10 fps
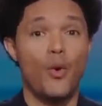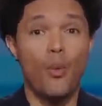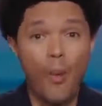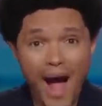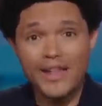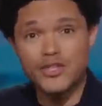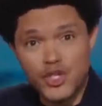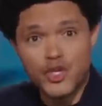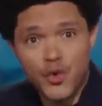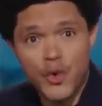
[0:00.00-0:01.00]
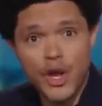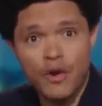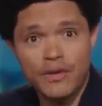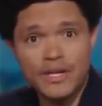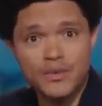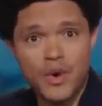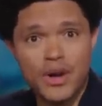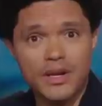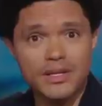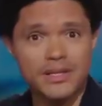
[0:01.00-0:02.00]
while screwing over his
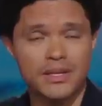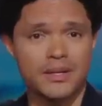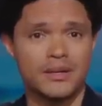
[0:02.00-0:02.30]
workers?